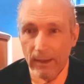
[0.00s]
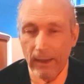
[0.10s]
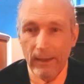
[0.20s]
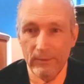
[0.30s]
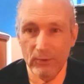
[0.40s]

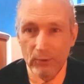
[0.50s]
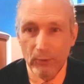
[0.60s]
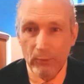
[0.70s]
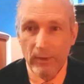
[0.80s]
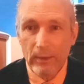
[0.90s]
And
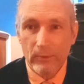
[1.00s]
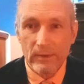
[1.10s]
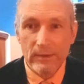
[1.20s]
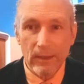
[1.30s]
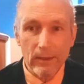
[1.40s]
so they were
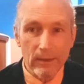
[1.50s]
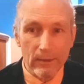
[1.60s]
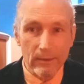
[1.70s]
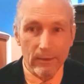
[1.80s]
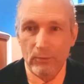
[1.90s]

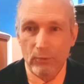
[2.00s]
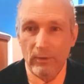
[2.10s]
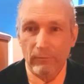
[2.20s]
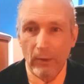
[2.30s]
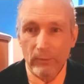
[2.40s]
saying to
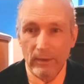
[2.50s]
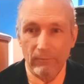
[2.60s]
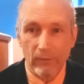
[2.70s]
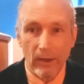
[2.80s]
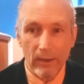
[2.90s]
the founding
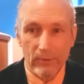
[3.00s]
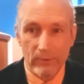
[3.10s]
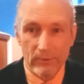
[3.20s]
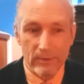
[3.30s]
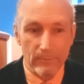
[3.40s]

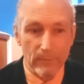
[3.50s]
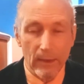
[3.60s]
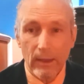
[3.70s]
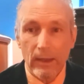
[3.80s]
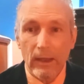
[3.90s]
fathers,
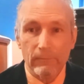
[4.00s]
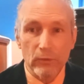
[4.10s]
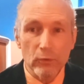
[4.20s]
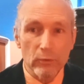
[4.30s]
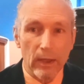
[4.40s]
if
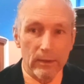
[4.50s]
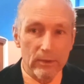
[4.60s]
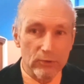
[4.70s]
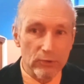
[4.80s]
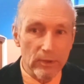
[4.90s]
you can
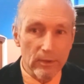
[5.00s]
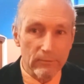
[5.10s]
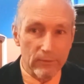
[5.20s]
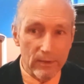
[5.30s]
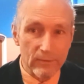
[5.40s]

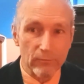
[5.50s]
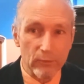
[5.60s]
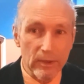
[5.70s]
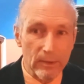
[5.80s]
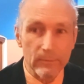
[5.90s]
achieve this
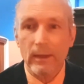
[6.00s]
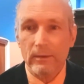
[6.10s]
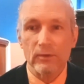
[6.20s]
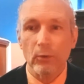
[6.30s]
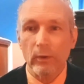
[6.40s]
freedom, then
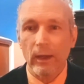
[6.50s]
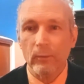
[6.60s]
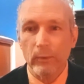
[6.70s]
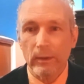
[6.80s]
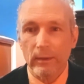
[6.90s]
so can
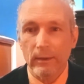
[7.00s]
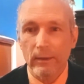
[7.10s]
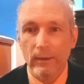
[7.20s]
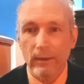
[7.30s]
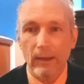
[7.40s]
we.
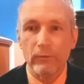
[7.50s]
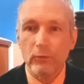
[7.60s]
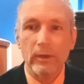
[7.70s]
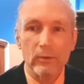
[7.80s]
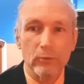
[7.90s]
If you
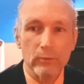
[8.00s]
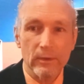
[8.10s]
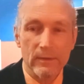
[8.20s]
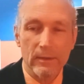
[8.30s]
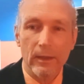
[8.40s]
can do
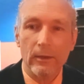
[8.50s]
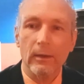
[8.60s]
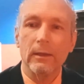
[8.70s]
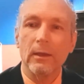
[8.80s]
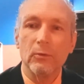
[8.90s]
this there
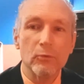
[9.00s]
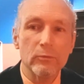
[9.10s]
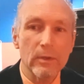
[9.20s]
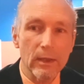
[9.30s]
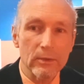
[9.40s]
in a new
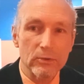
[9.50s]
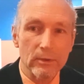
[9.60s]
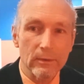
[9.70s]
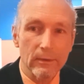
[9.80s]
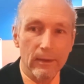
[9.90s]

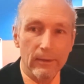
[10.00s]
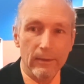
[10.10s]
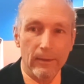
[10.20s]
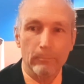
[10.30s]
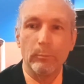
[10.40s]
nation
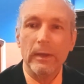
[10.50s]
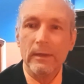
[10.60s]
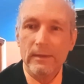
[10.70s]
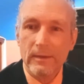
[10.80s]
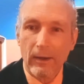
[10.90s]

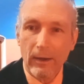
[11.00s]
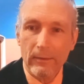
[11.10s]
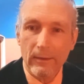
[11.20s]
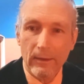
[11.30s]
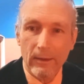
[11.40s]
based on